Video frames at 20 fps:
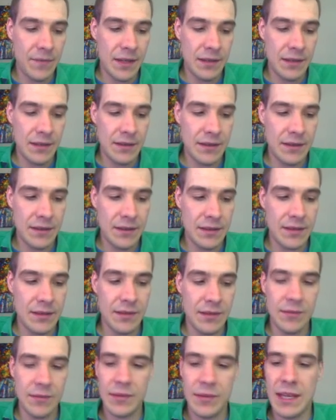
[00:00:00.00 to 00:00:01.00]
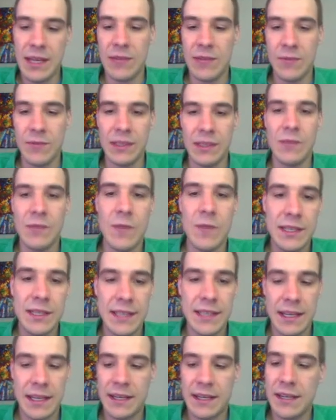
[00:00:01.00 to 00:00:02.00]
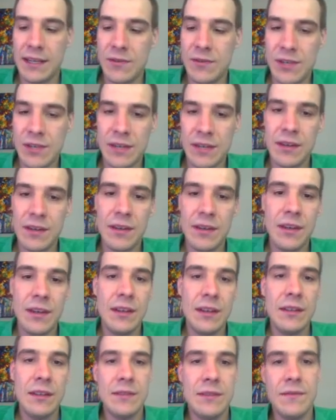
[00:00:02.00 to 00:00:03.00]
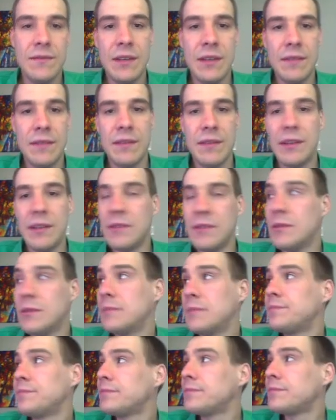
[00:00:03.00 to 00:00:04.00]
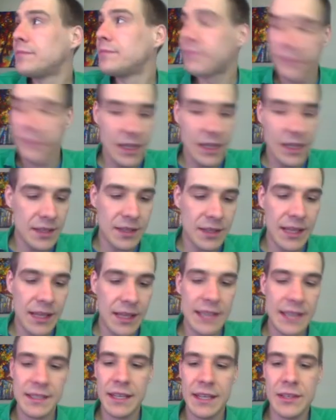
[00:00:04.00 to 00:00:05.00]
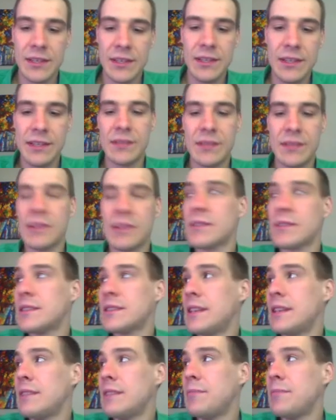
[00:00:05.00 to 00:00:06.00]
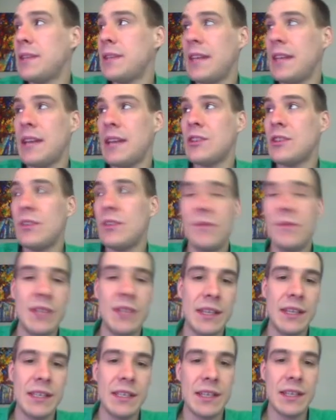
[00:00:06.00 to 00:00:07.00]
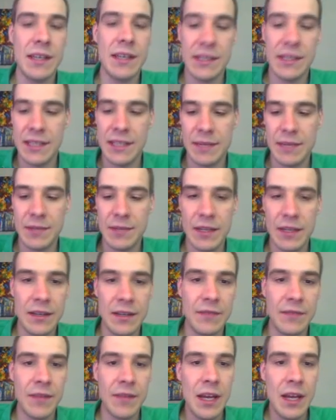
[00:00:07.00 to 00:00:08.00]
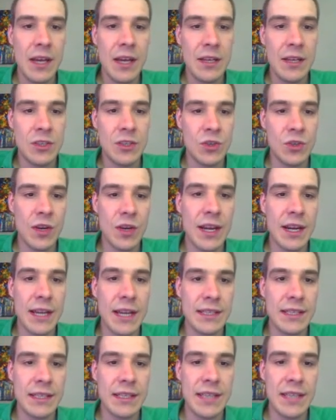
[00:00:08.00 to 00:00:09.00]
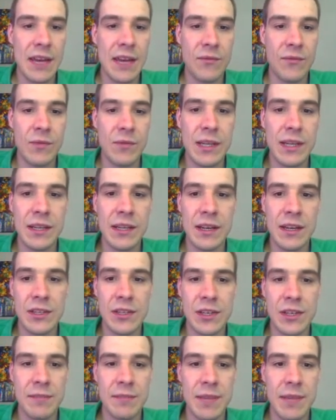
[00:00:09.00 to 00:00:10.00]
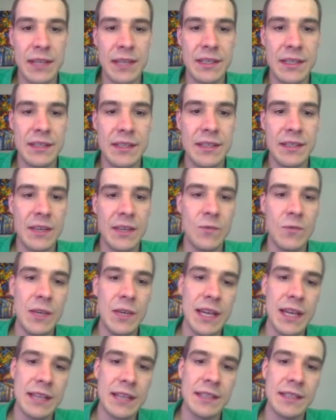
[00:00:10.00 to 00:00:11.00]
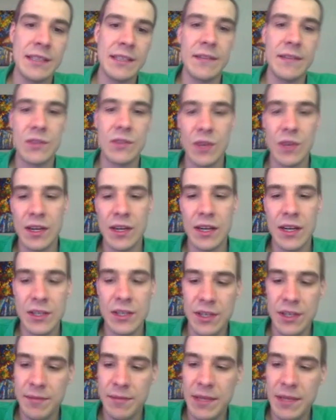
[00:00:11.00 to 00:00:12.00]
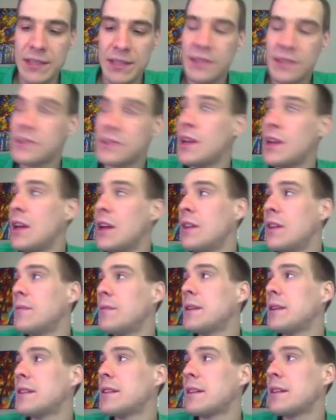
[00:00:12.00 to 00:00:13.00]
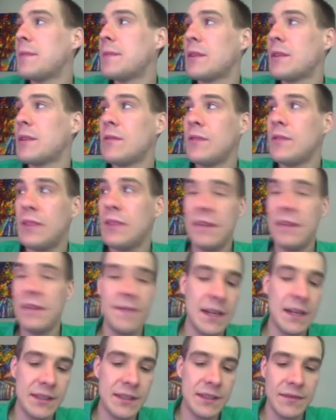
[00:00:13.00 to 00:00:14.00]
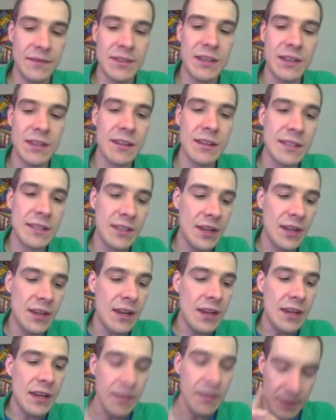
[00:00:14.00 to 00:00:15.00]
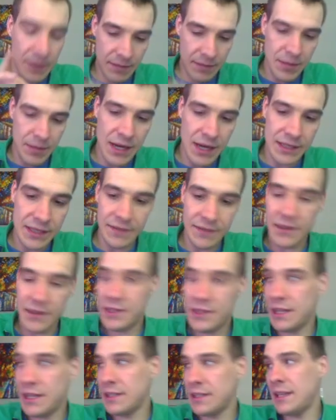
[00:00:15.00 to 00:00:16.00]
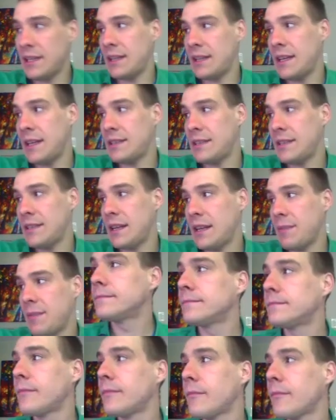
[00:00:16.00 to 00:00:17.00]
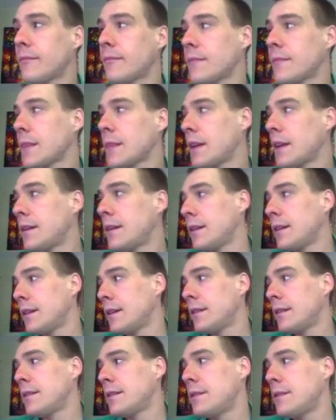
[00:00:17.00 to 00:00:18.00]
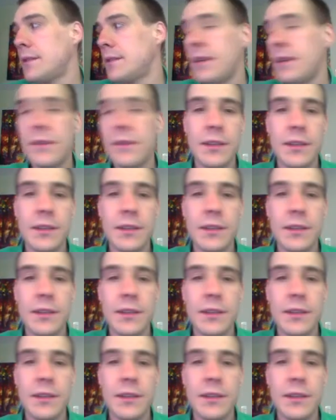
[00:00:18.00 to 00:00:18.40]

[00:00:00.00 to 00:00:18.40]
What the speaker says: So it really wants that hydrogen. Very, very cool. And the last section is salts and pH, using this concept of strong acids have weak conjugate bases and weak acids have strong conjugate bases. We can talk about the effects of salts. I'm going to pause for a sec to get that set up. So here's our